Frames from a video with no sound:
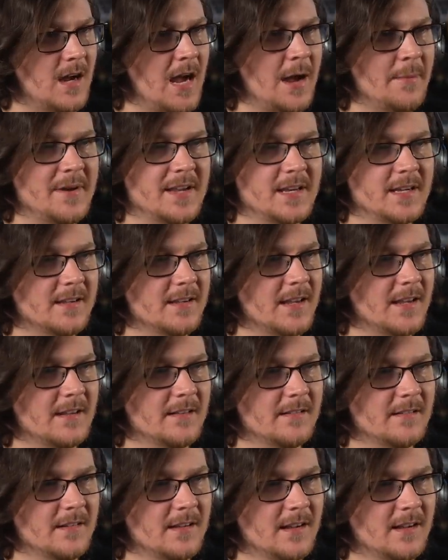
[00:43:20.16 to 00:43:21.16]
I mean,
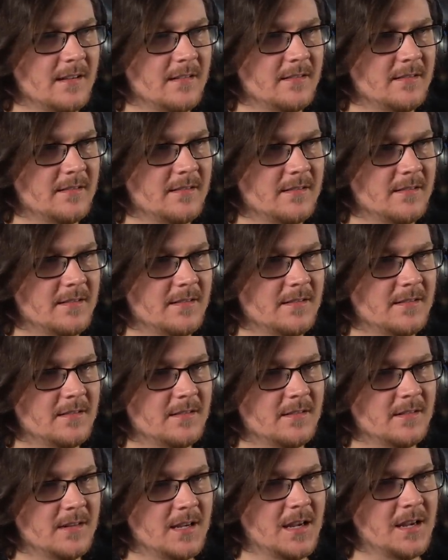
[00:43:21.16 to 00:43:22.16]

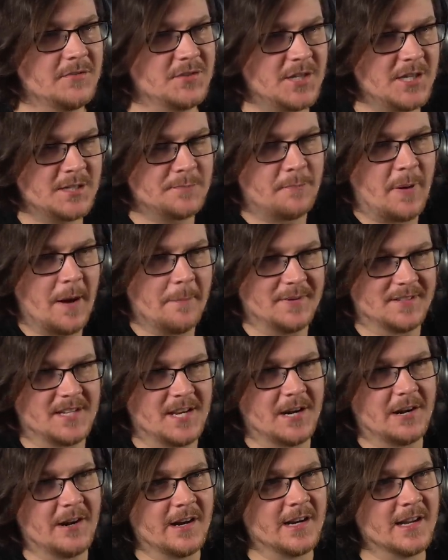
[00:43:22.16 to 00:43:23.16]
if she's
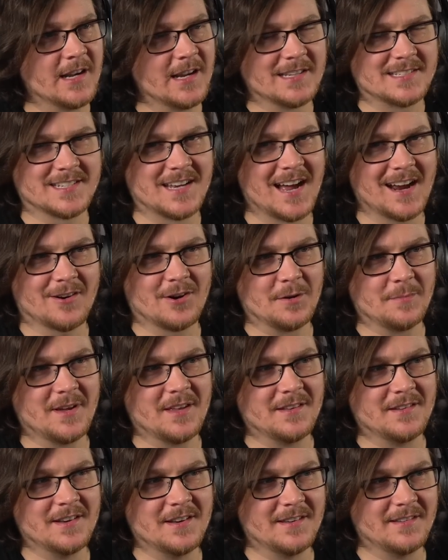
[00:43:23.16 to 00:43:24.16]
puppeteering it, it's not going to
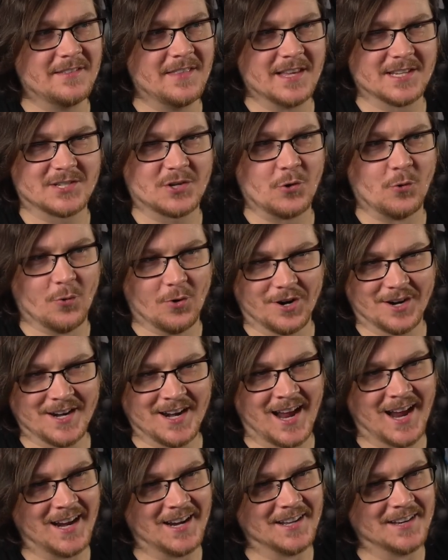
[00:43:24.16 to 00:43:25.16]
be this
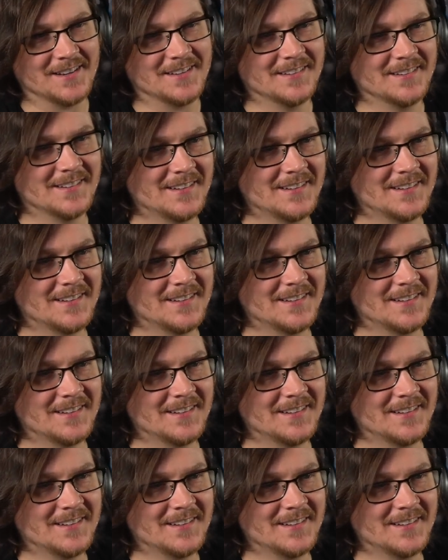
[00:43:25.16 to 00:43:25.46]
coordinated.